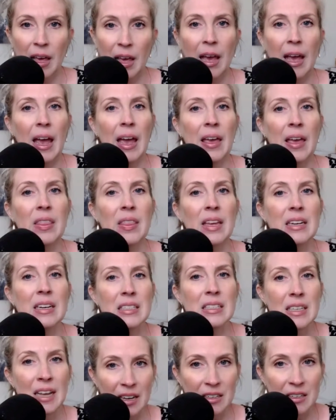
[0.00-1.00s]
and then
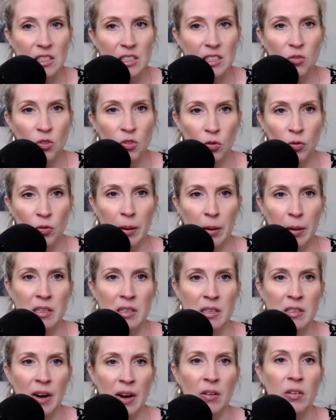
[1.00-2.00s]
test for
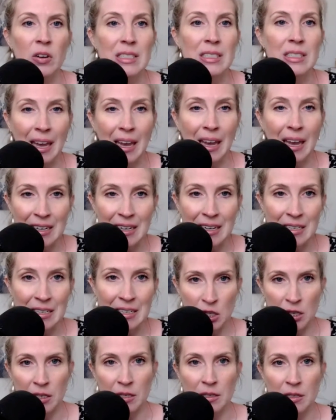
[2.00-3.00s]
rabies virus
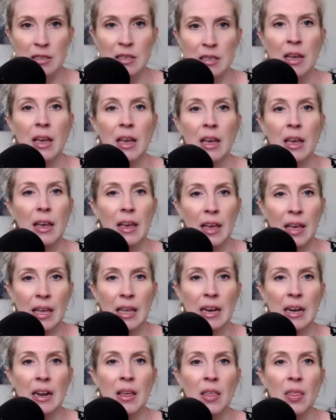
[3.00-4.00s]
antigens
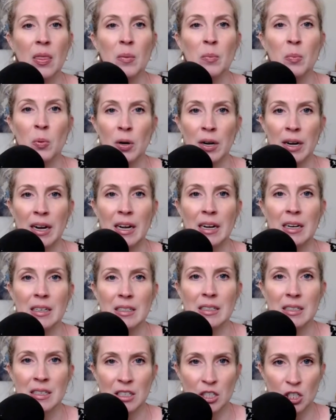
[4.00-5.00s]
in the brain
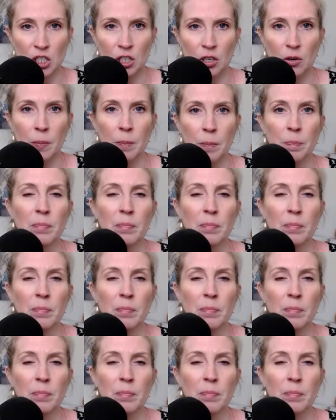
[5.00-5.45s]
tissue.